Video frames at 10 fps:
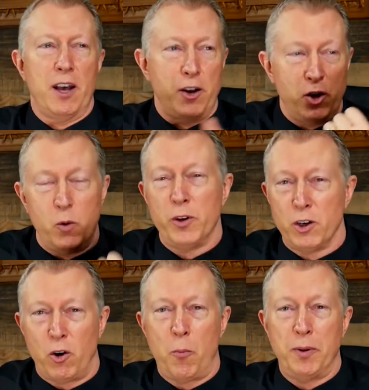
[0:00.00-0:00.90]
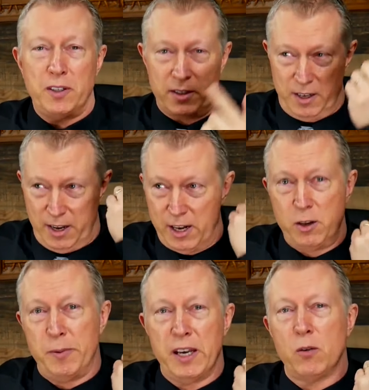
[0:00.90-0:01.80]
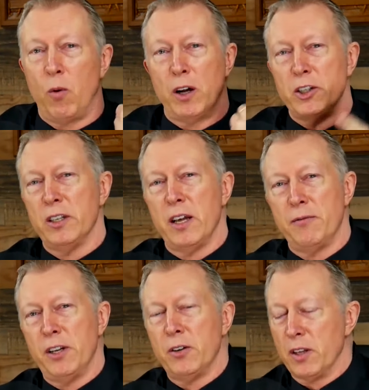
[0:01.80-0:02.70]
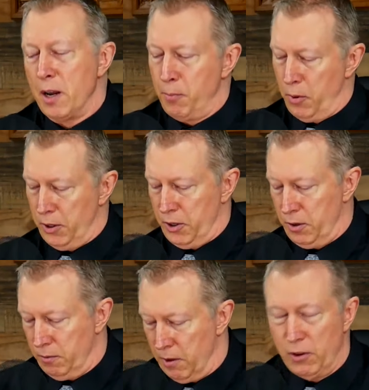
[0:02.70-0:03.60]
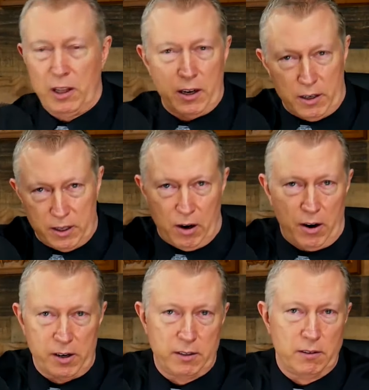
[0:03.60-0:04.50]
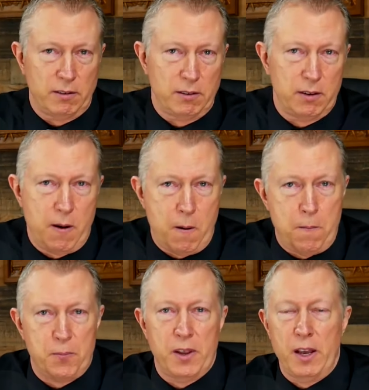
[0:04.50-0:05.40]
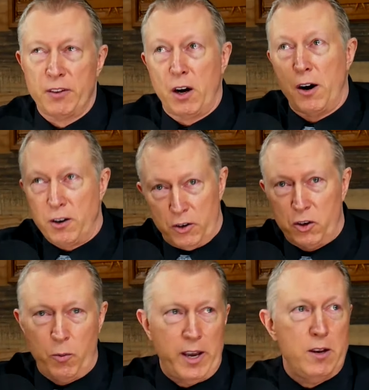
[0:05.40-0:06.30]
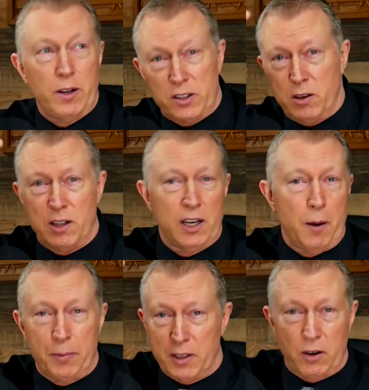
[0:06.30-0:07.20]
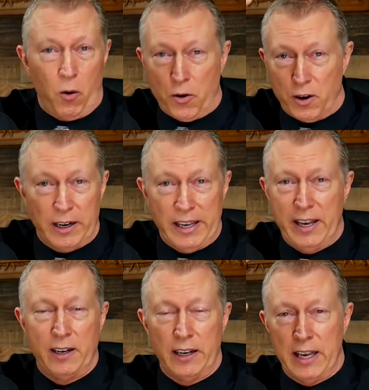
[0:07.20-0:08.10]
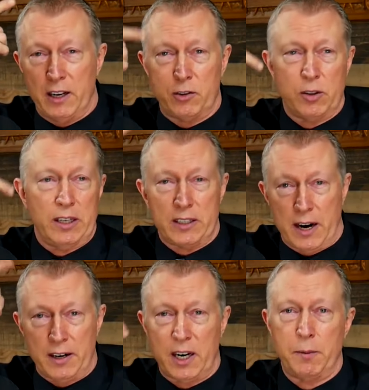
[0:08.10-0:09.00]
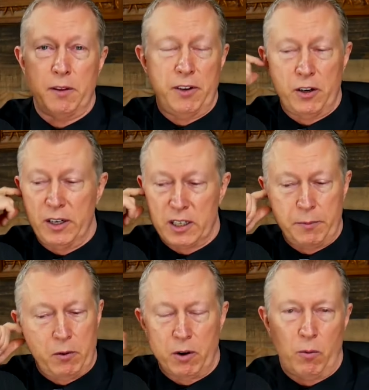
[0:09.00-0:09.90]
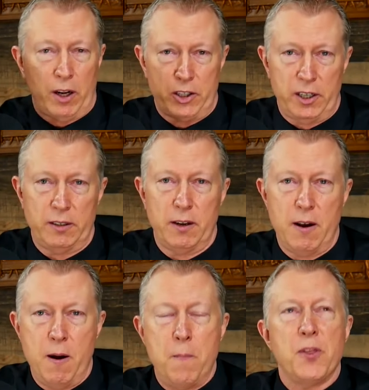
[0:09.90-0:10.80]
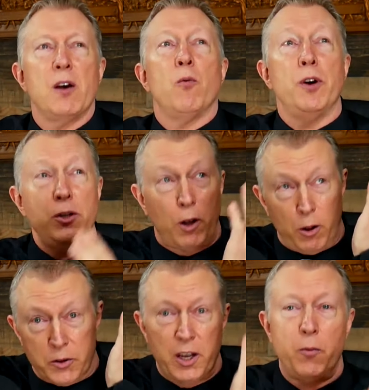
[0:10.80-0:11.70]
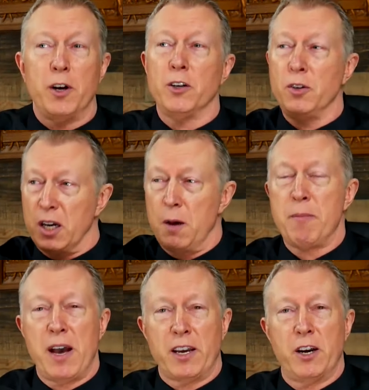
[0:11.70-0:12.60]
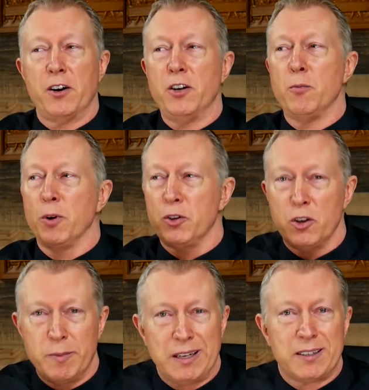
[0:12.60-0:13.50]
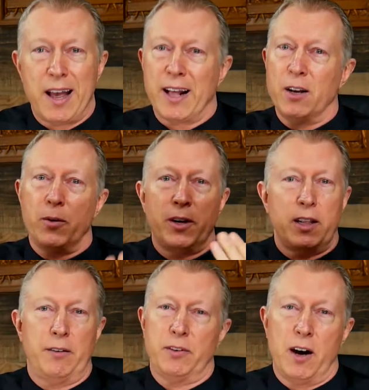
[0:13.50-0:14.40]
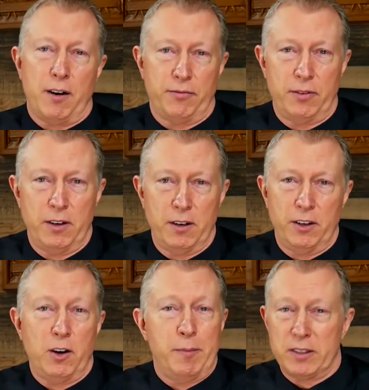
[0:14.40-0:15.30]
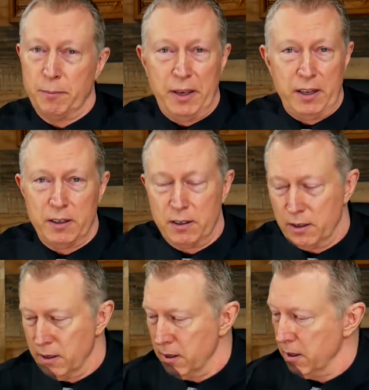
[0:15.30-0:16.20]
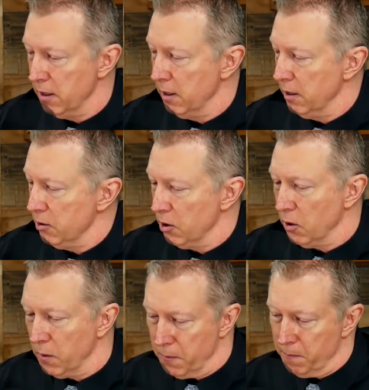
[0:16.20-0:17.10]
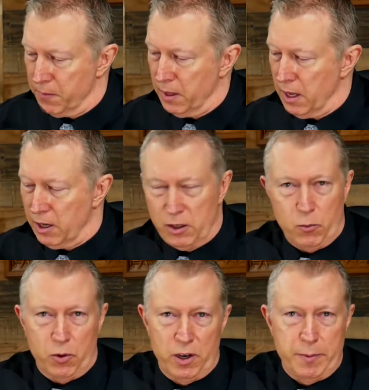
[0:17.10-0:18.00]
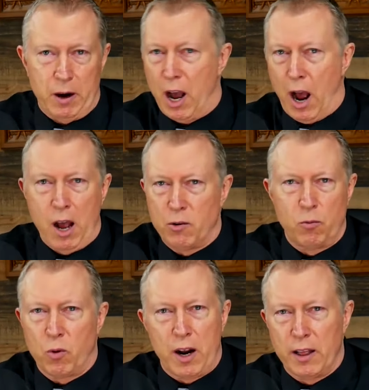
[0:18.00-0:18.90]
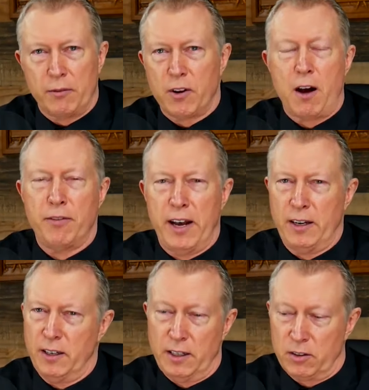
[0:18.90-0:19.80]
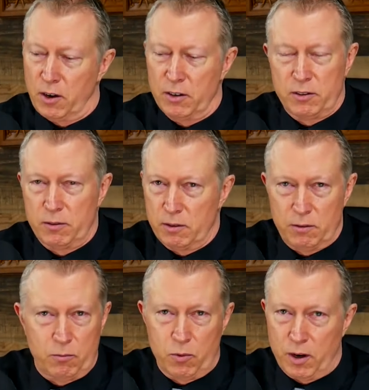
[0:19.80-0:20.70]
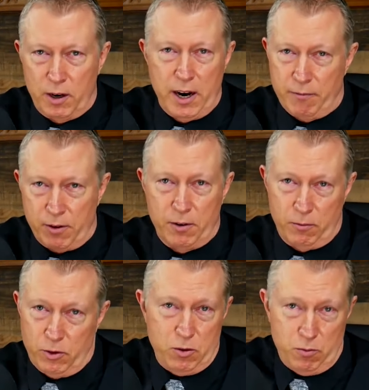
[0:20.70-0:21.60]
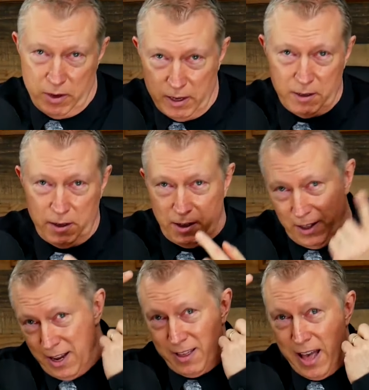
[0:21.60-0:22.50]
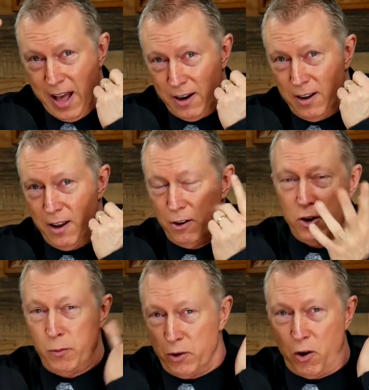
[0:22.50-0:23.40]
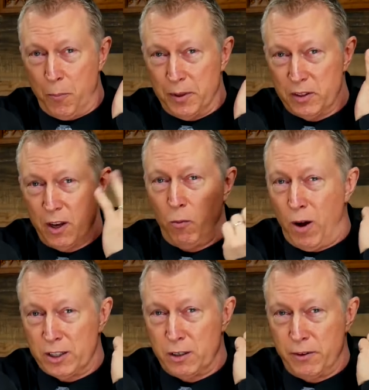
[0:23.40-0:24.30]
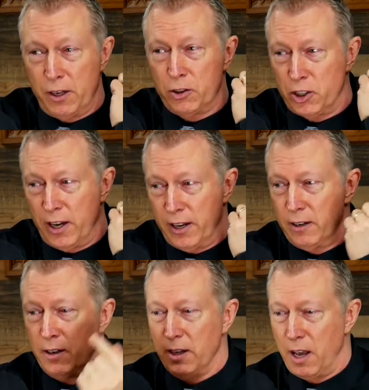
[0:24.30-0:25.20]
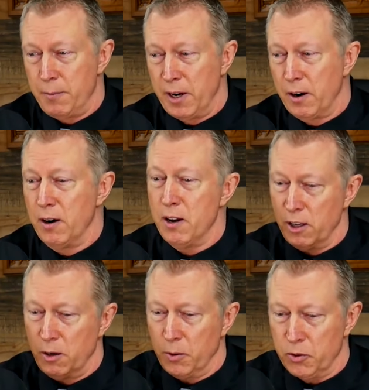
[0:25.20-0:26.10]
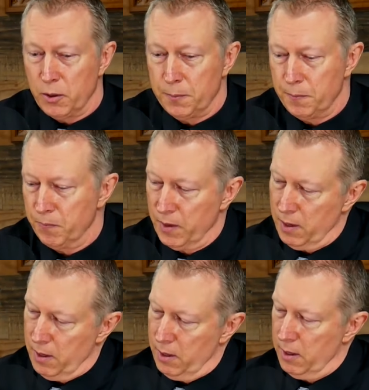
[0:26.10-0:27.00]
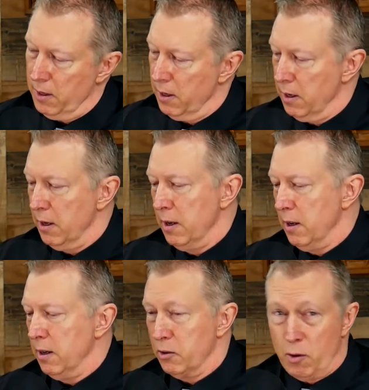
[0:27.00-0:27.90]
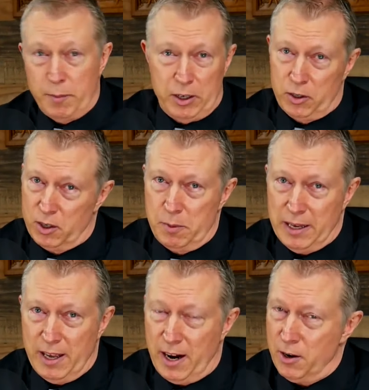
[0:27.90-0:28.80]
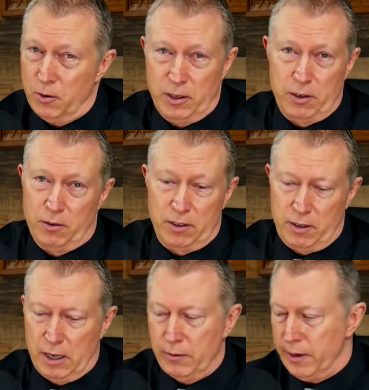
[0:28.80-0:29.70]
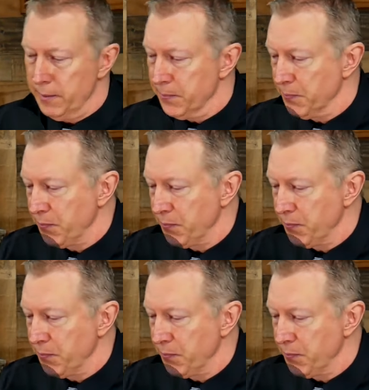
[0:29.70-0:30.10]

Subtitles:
A new window opens and you begin watching that video that I point to. If you click on the card, if the card goes away, you can still click up at the corner again and get the entire time of the video anytime you want to watch it. When you close that window, you come back here, you resume exactly where you left off. You don't miss a beat. So any that worried about where I left off at, it starts wherever you click that. New window opens, watch the video, shut it, come here, you resume. Just want to make sure some of you get it. I know you don't. Anyway.